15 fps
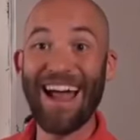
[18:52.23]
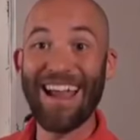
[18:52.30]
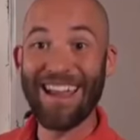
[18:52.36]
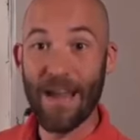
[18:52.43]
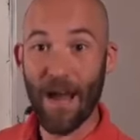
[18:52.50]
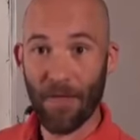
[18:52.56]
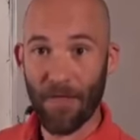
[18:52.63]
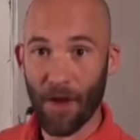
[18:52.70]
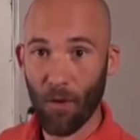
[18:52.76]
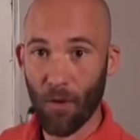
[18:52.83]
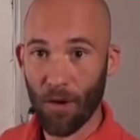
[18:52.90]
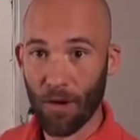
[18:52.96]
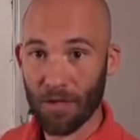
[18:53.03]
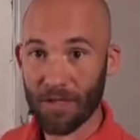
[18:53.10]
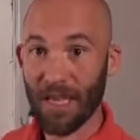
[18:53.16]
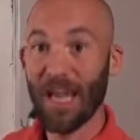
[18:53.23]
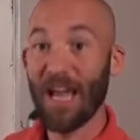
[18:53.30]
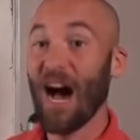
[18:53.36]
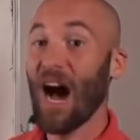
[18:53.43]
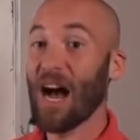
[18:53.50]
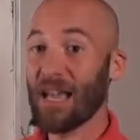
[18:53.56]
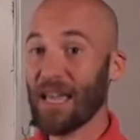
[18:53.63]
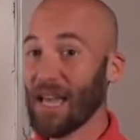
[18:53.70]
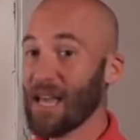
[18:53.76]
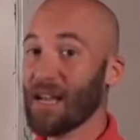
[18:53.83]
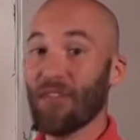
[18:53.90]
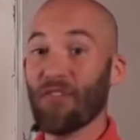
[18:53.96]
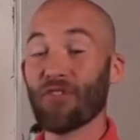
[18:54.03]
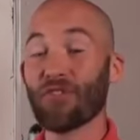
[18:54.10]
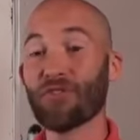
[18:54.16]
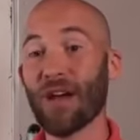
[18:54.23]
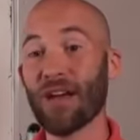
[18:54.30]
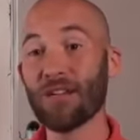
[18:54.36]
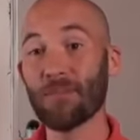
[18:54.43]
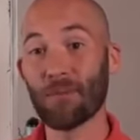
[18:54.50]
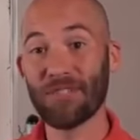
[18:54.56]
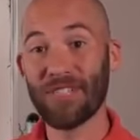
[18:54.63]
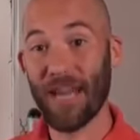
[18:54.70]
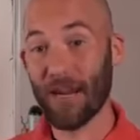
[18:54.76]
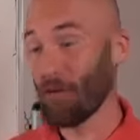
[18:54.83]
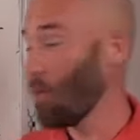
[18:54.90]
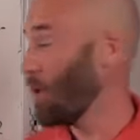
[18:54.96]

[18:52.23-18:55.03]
nothing works. Again, if you're trying to protect